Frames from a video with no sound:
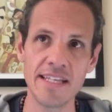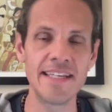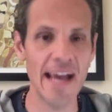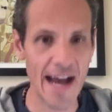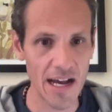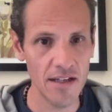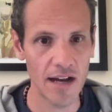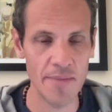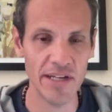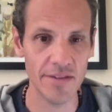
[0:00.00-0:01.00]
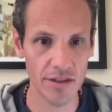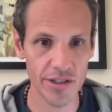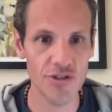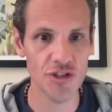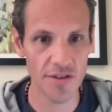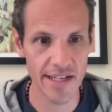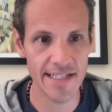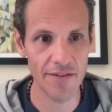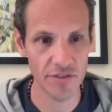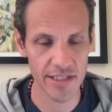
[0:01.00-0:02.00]
Yeah, I mean, in the literature, they
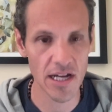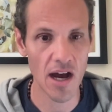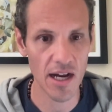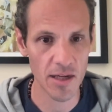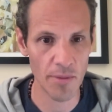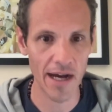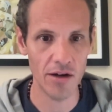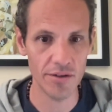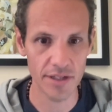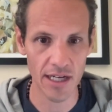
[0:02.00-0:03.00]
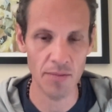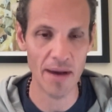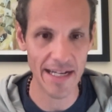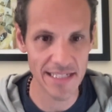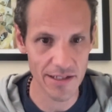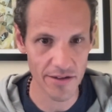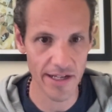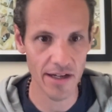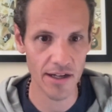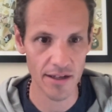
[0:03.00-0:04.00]
definitely talk about
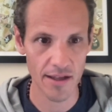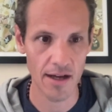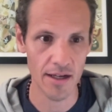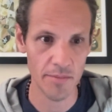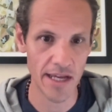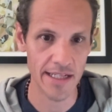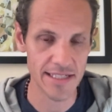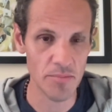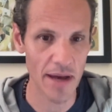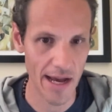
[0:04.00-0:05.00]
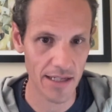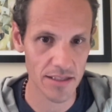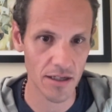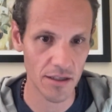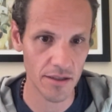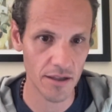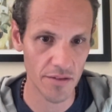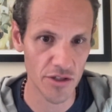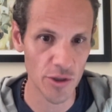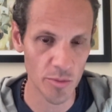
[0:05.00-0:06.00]
bacteria and its impact on
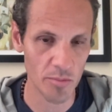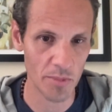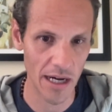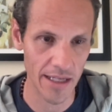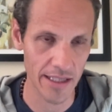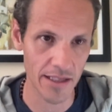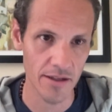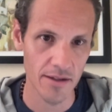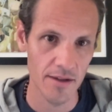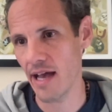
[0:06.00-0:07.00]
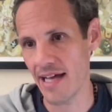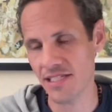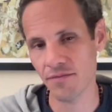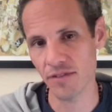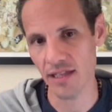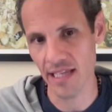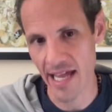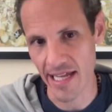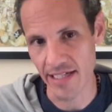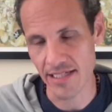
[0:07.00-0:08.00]
the human body. As of
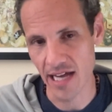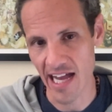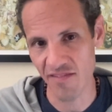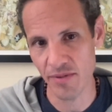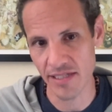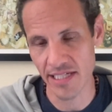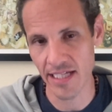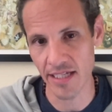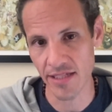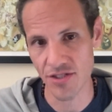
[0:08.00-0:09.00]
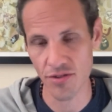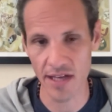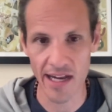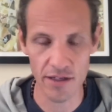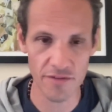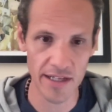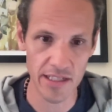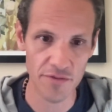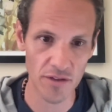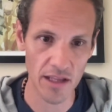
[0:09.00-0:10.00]
late, I've been digging into the
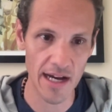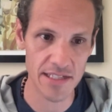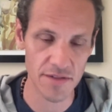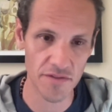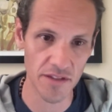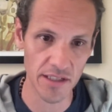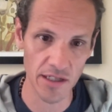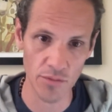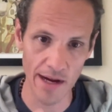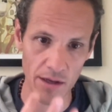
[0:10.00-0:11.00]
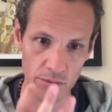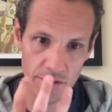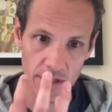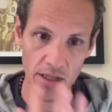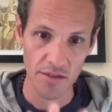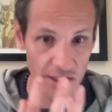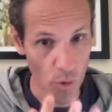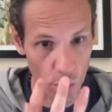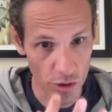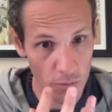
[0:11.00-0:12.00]
Ayurvedic philosophy around the
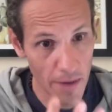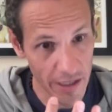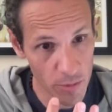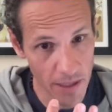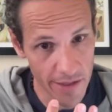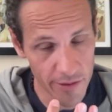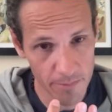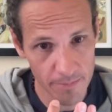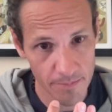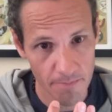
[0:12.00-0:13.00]
oral microbiome